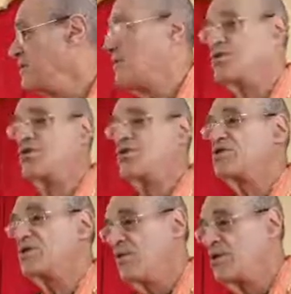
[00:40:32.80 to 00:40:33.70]
It wasn't
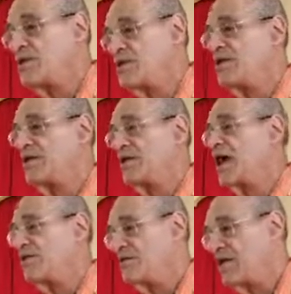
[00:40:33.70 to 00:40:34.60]
just someone sitting
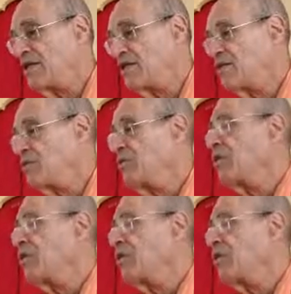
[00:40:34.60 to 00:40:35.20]
down telling you